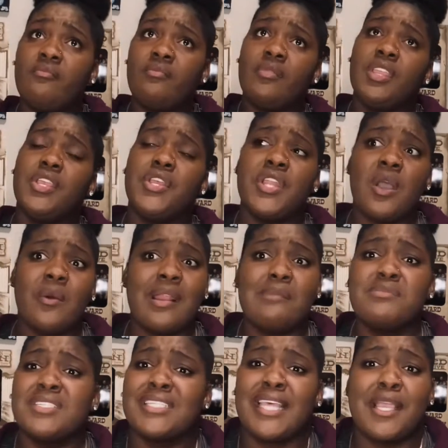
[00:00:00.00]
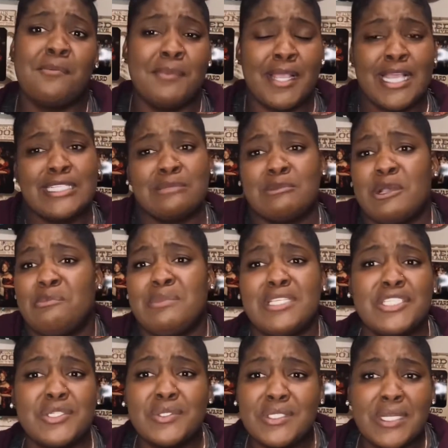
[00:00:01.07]
you know, and I'm just like, oh my gosh, I'm gonna miss
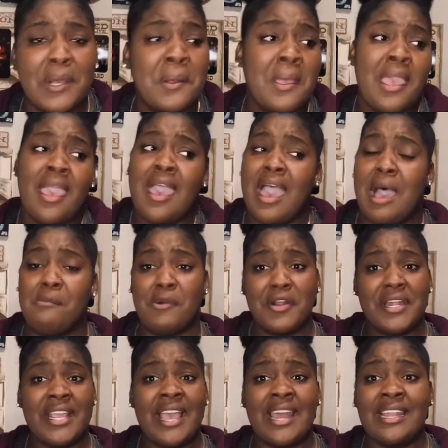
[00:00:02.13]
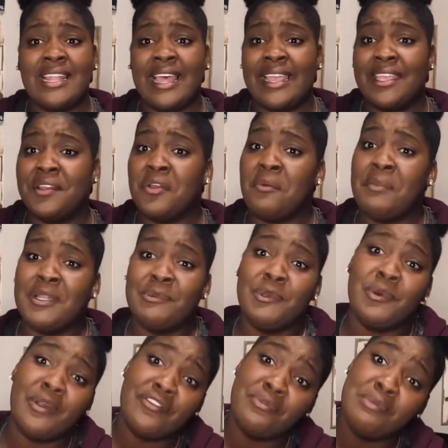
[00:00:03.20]
you. You know, I'm already kind of like, you know, I'm about to be
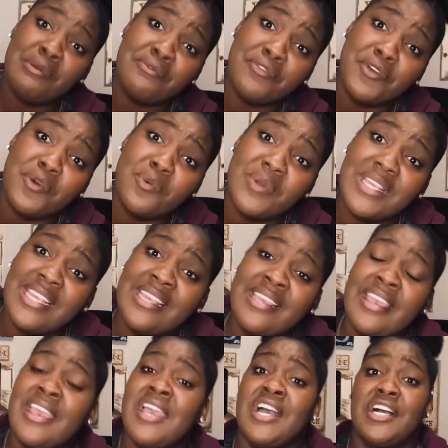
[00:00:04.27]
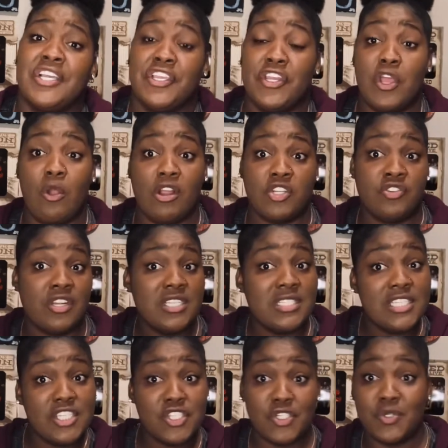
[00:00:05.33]
away from him for a week. You know, our trust
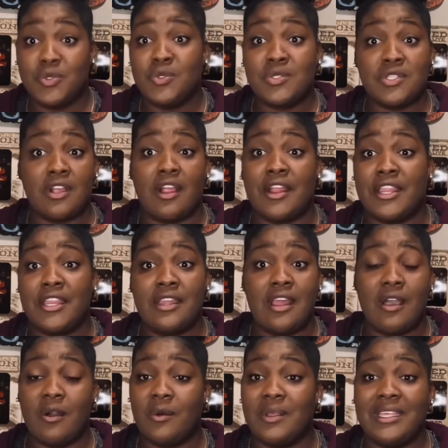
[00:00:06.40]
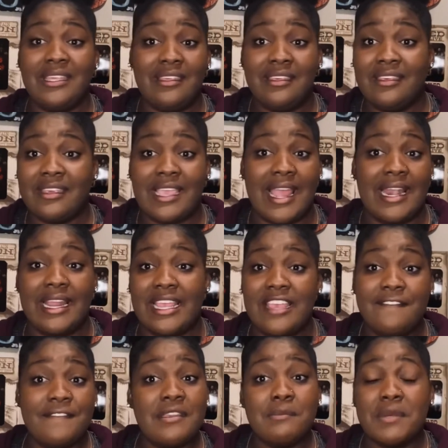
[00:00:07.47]
issues are, you know, kind of
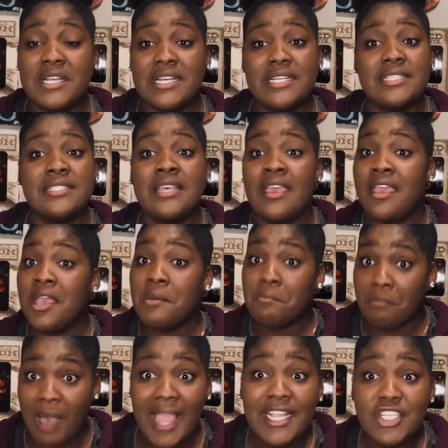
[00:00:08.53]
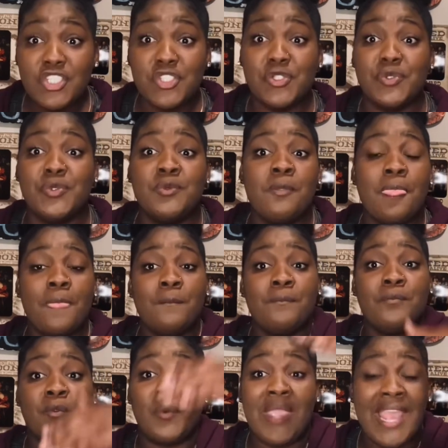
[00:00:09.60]
iffy because, mind you,
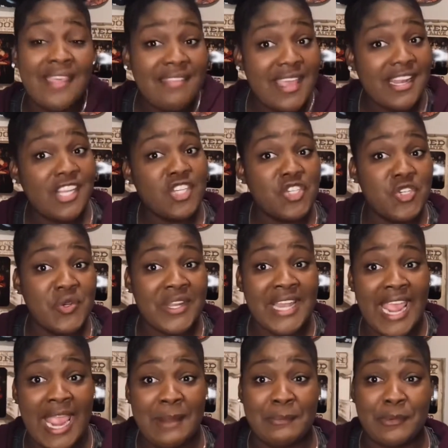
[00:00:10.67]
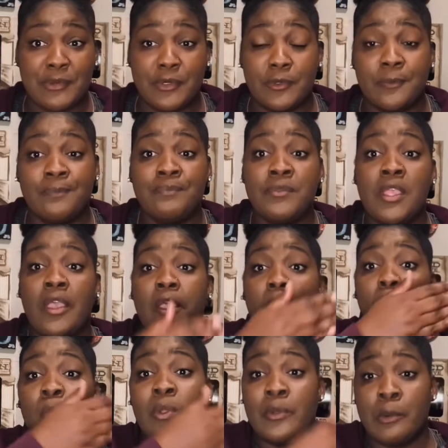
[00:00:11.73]
we had that issue in April.
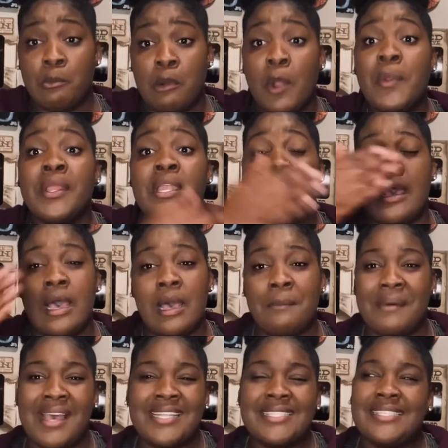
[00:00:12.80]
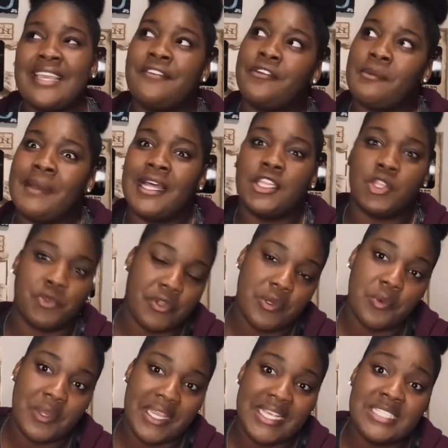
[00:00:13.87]
We were broken up, I'd say, for about 3
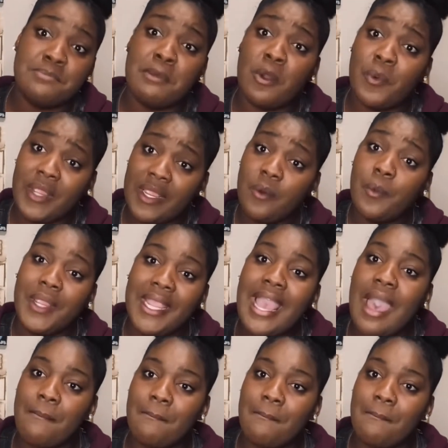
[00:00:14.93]
weeks, but we got